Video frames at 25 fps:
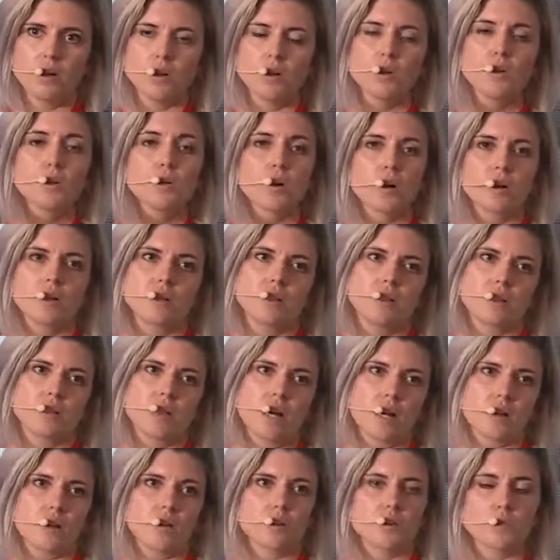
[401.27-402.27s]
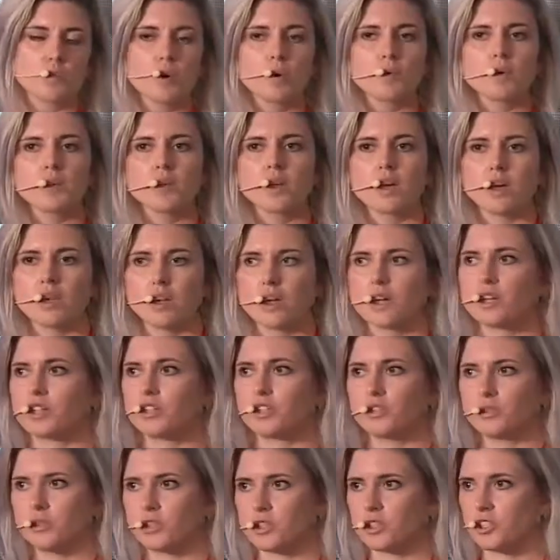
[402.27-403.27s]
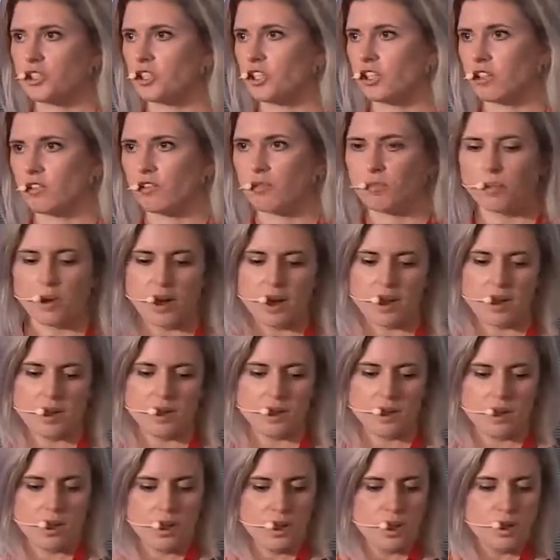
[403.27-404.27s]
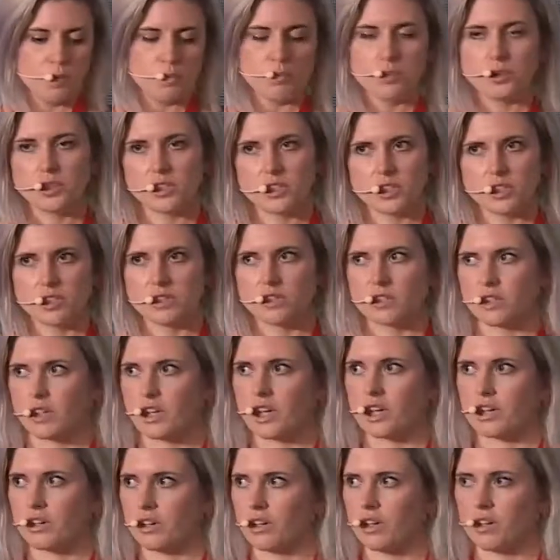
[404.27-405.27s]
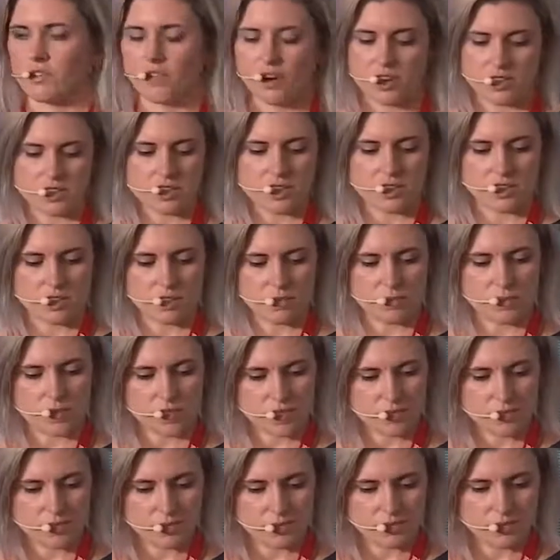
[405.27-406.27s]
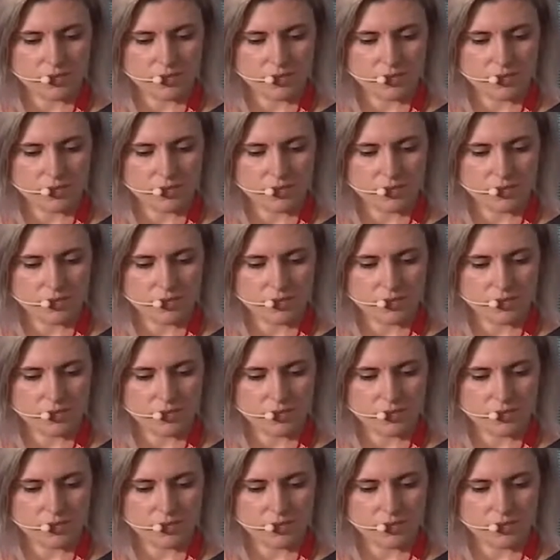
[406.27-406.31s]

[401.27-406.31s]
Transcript: Who are the attackers? What would they like to achieve by breaching the security of our systems?